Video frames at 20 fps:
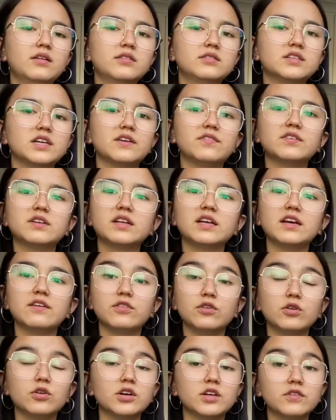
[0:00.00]
Definitely if
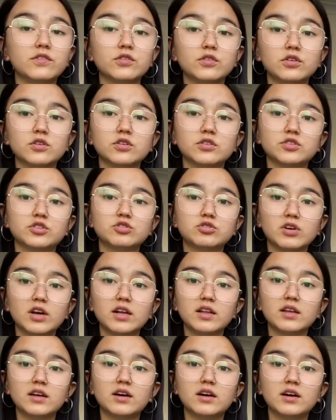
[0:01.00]
you're in
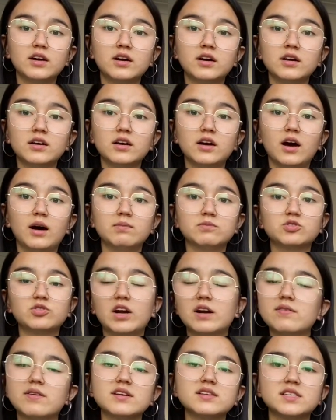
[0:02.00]
Australia, try
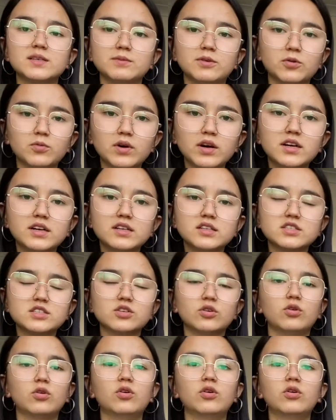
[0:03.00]
to raise some awareness,
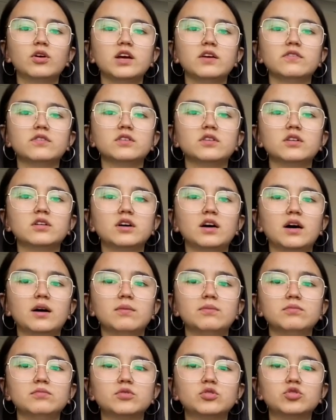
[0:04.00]
or even
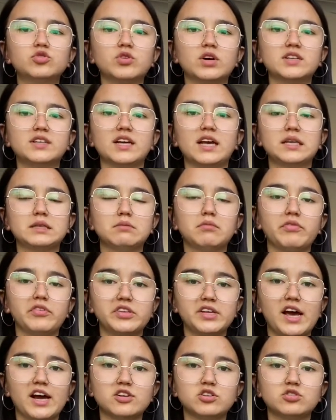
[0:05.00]
try to take some of these
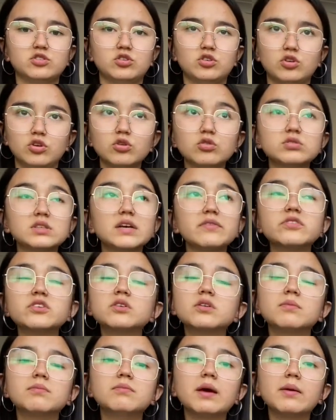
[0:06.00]
actions you use.
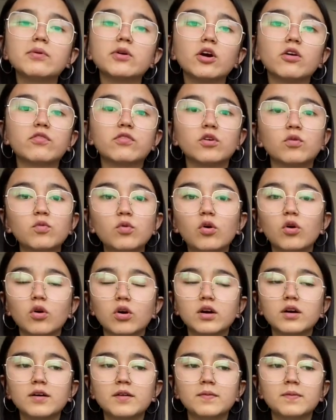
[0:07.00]
Even maybe go for a walk